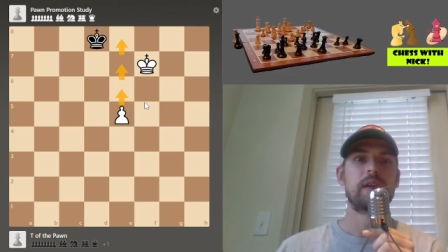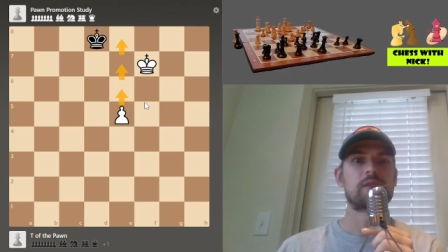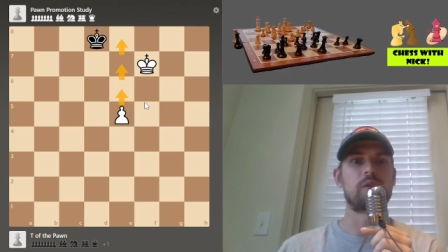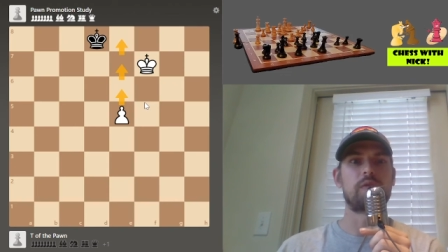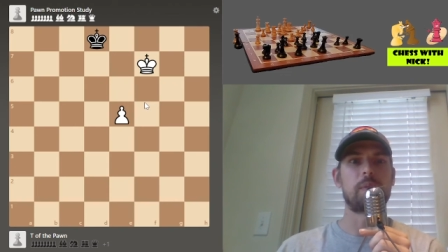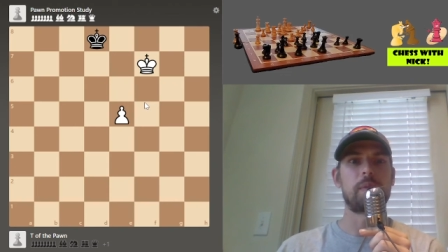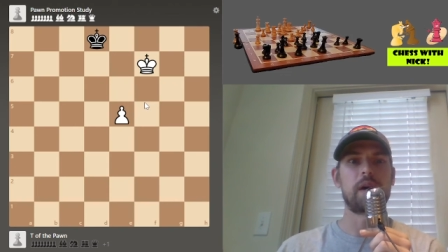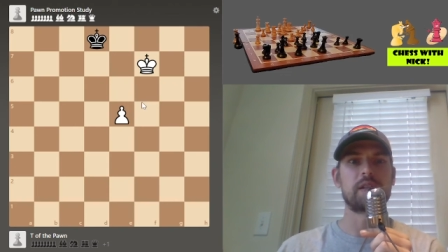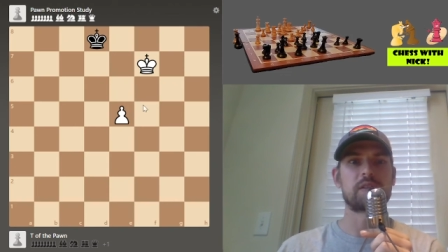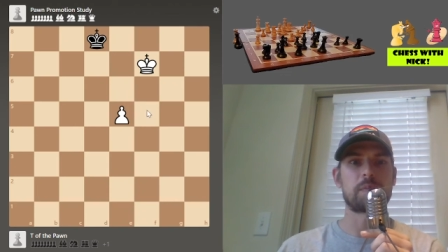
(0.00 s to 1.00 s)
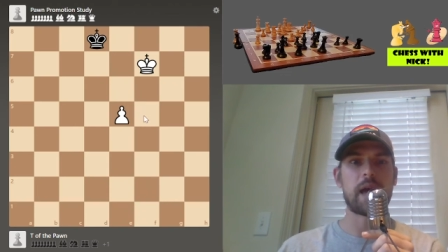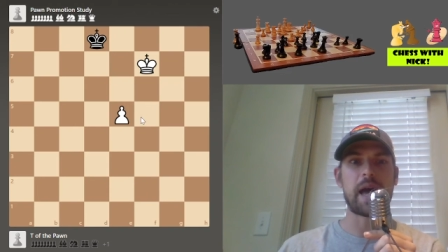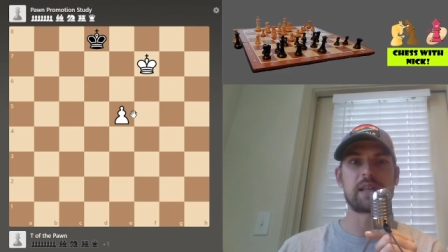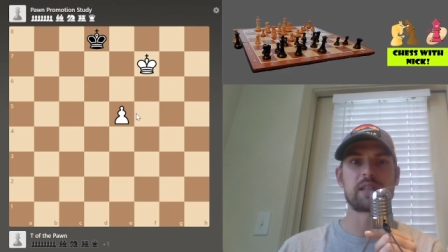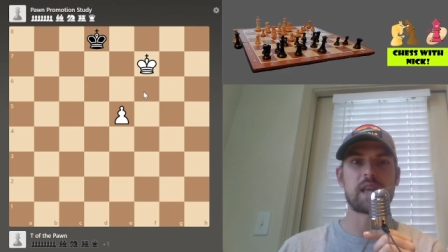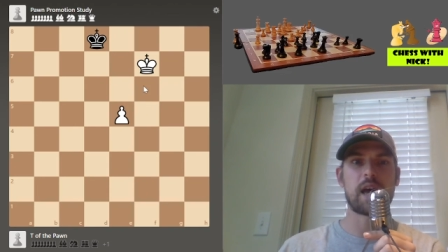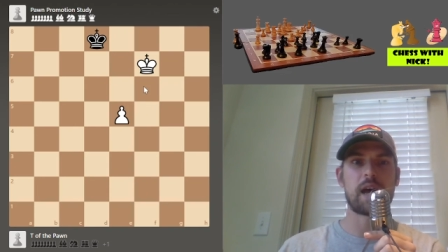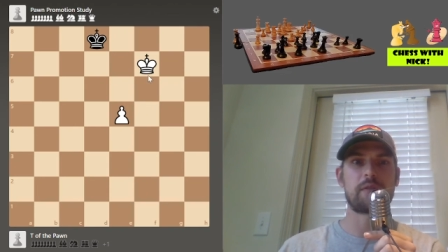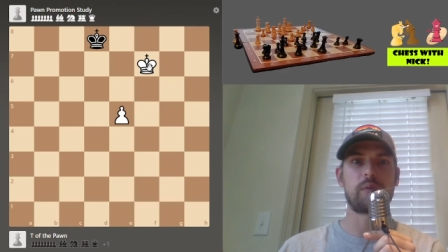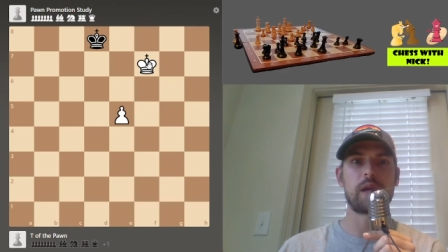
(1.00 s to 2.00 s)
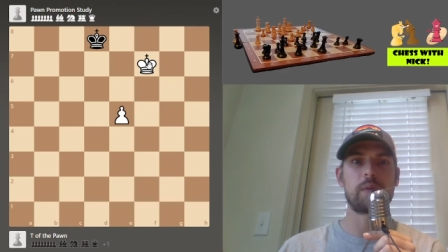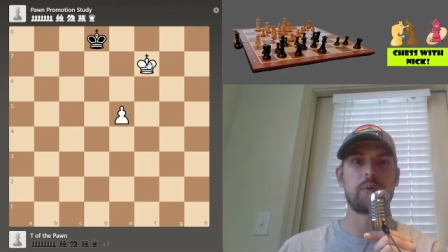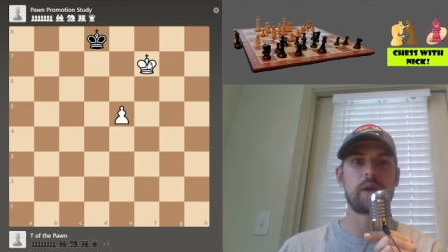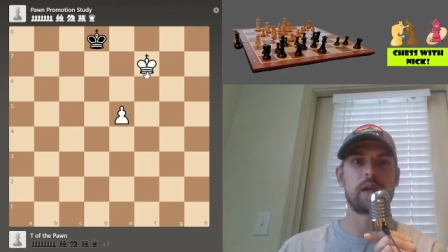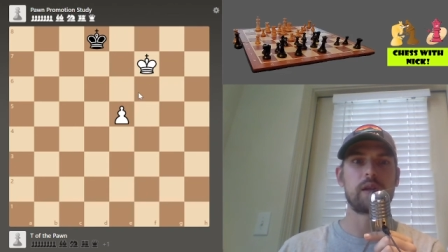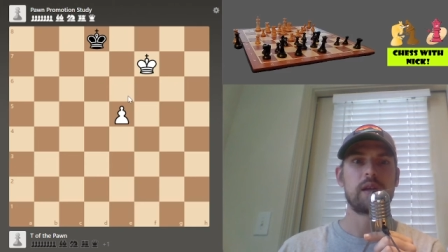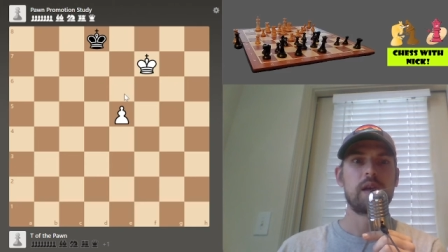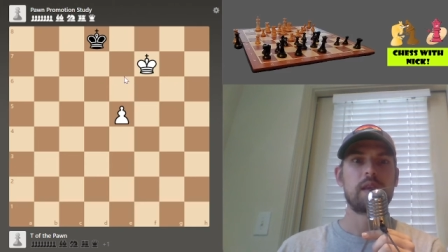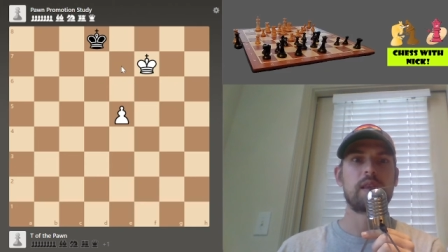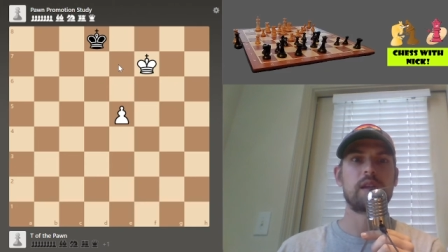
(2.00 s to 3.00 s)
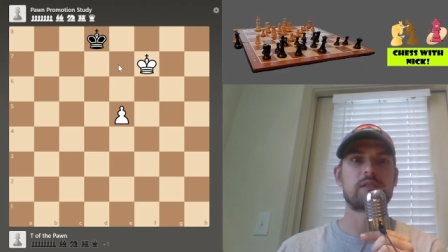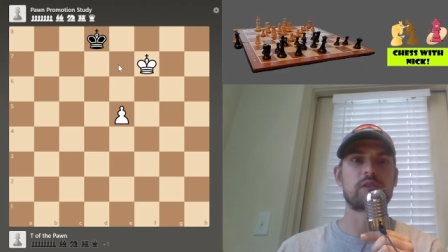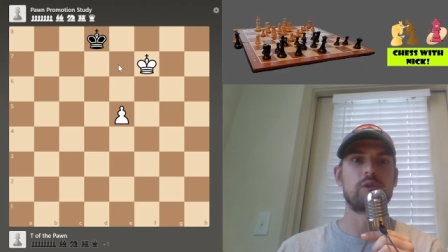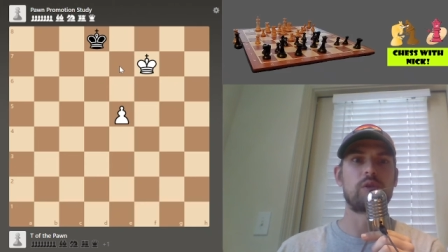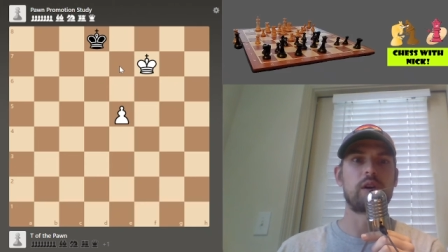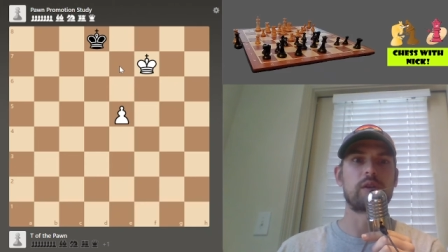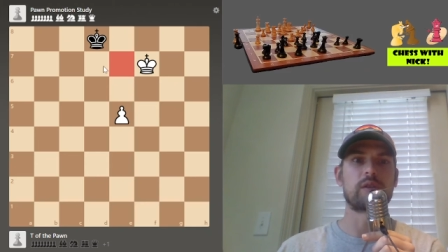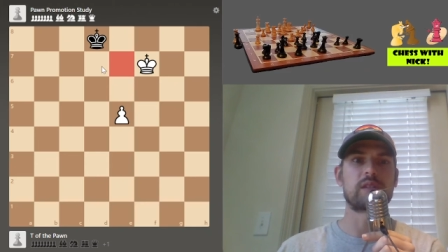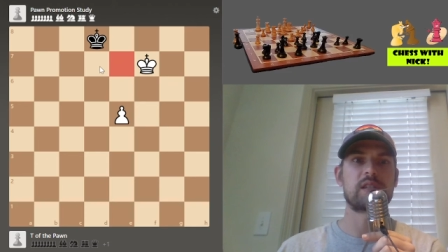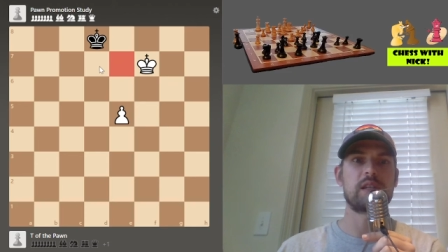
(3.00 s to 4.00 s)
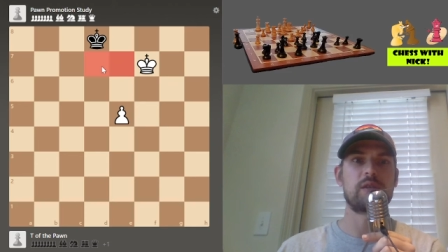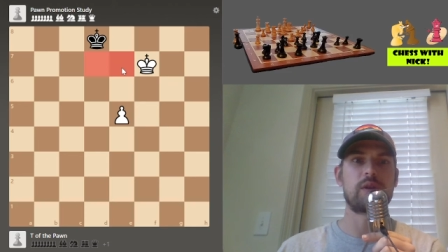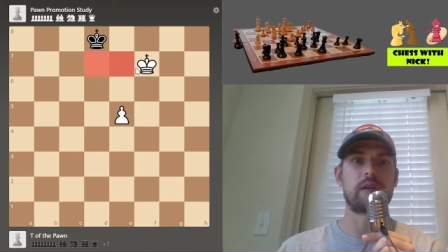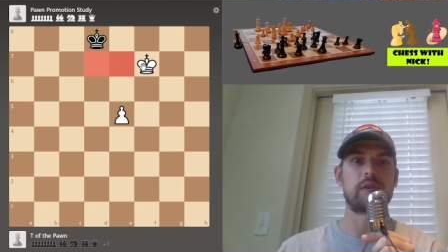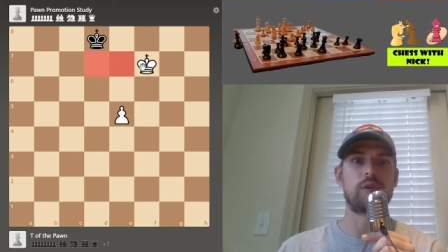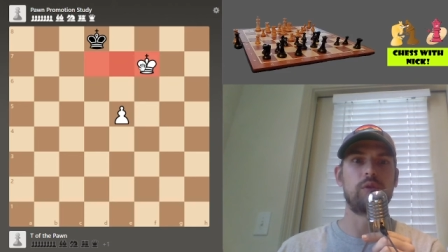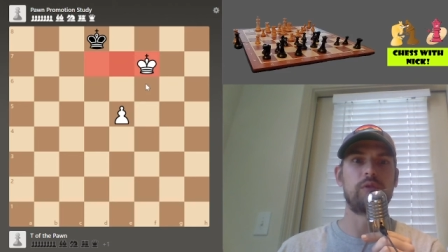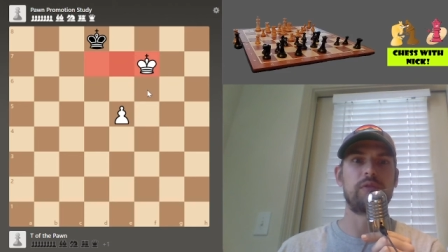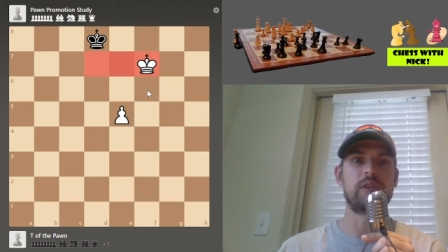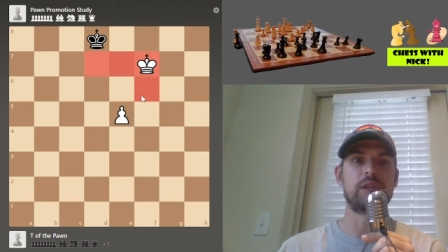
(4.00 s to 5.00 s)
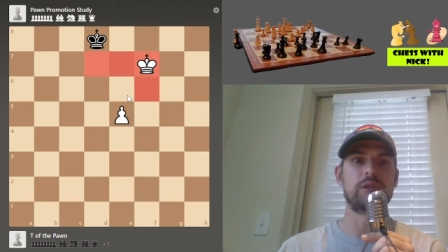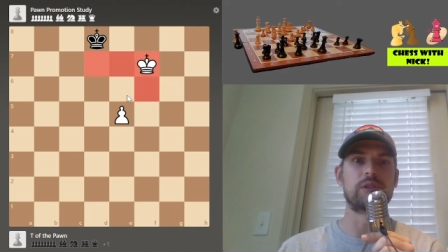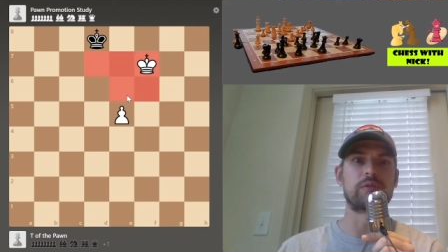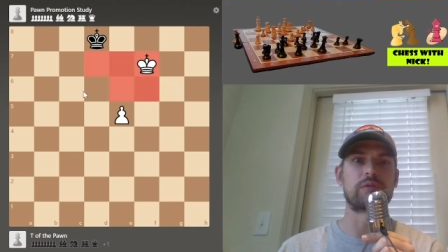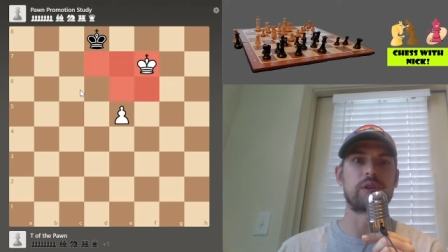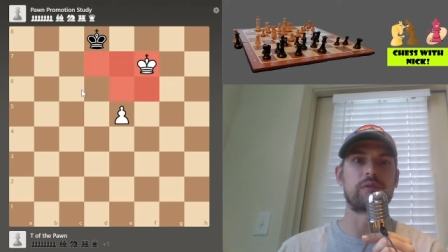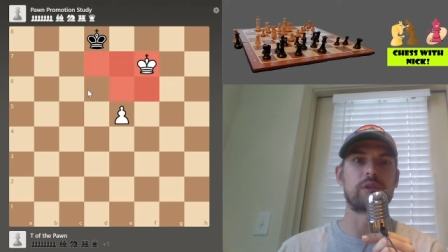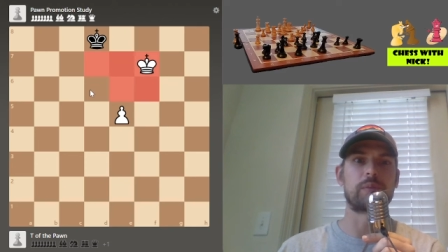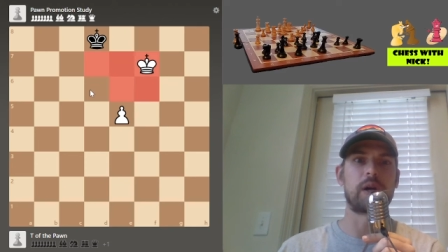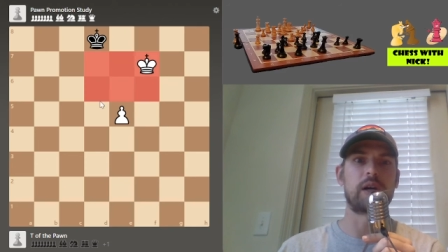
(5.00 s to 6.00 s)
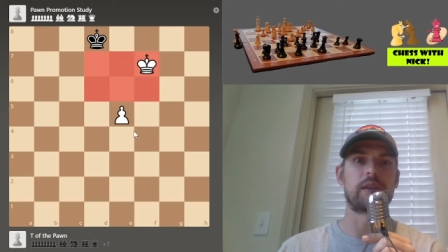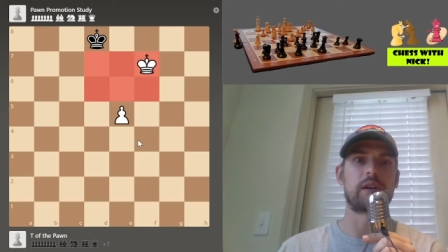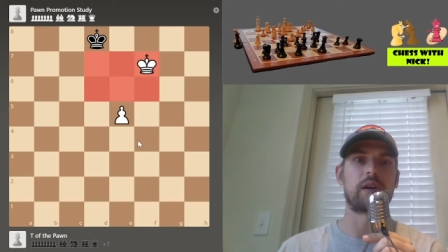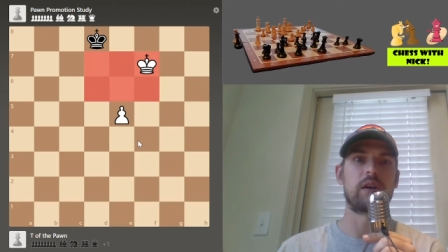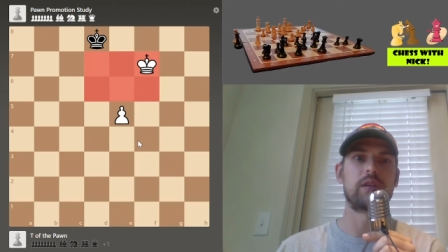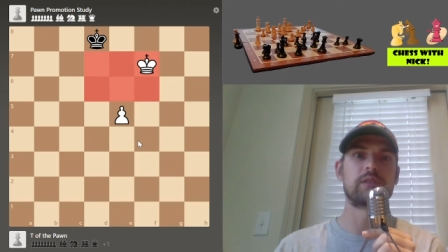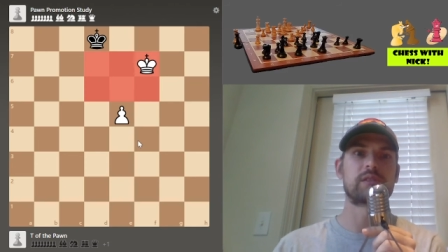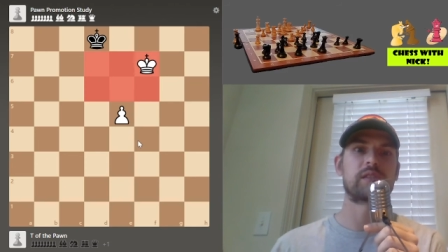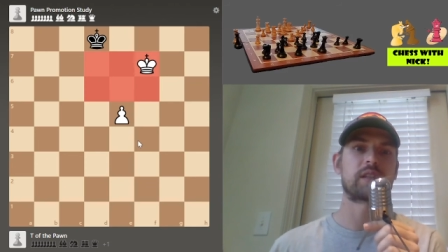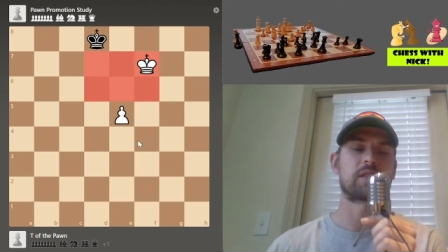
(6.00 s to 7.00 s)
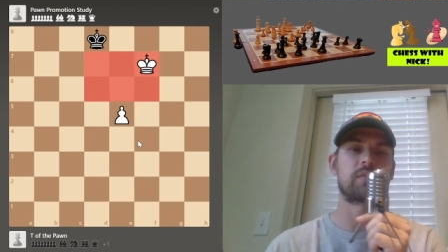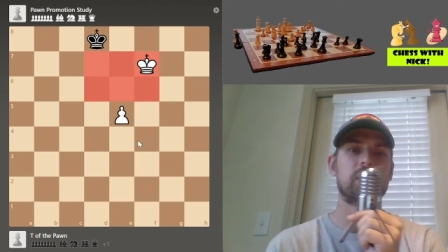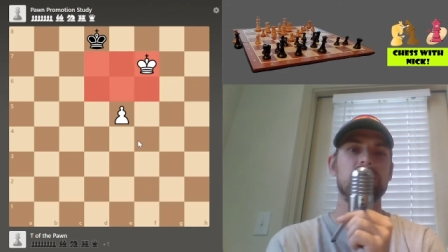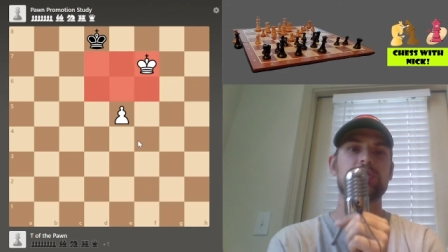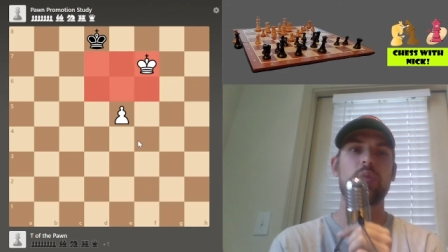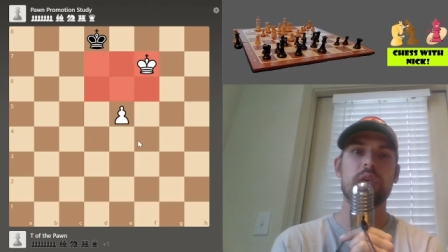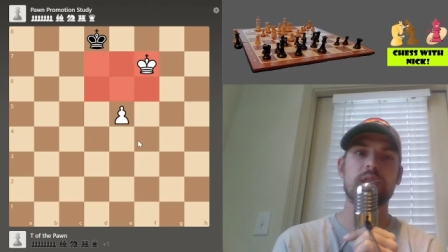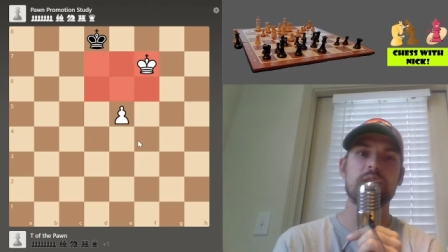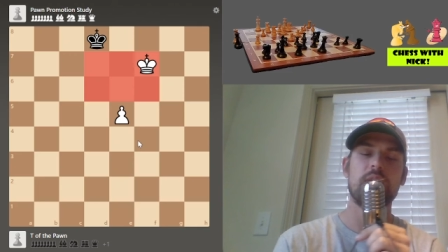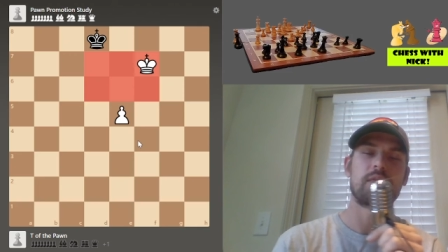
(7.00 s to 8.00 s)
So if the pawn is past the halfway point, then it's no longer a T. You have a whole field in front of your pawn there, all 6 of these squares.